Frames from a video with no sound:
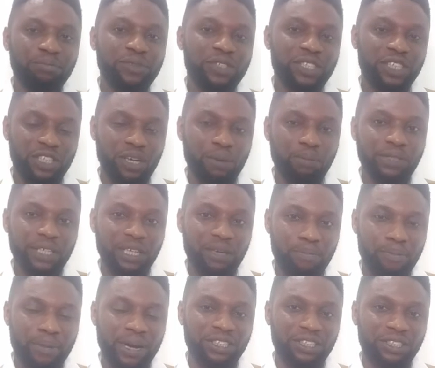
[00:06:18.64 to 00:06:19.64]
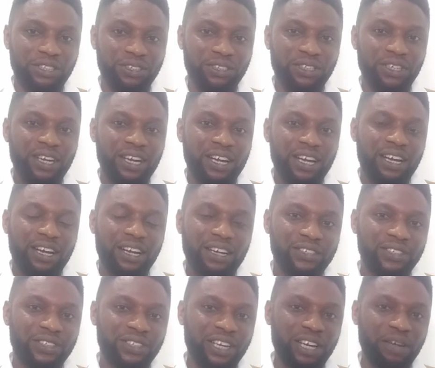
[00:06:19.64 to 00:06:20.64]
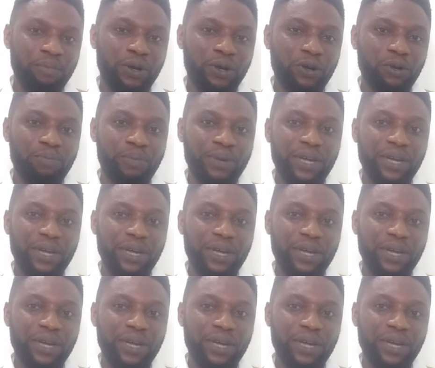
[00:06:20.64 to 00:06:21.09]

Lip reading: subject matter, sleep could